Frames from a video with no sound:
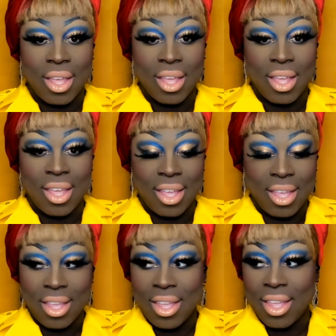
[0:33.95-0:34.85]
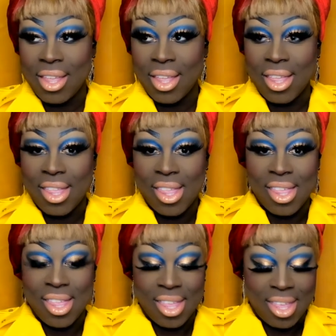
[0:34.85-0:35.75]

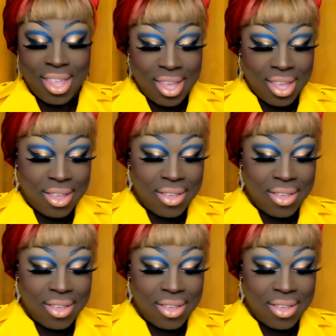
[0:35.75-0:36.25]
The person shown says nothing.